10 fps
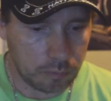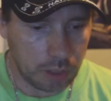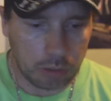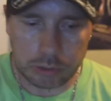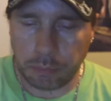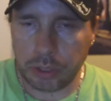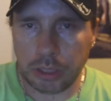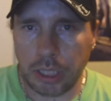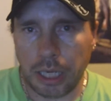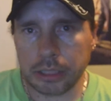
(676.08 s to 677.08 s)
I was putting
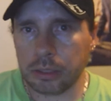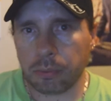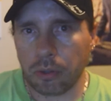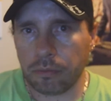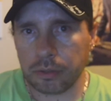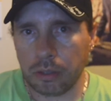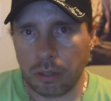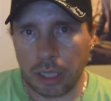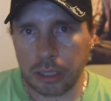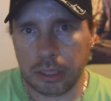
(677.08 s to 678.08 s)
the
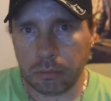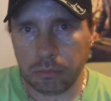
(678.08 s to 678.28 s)
isopropanol on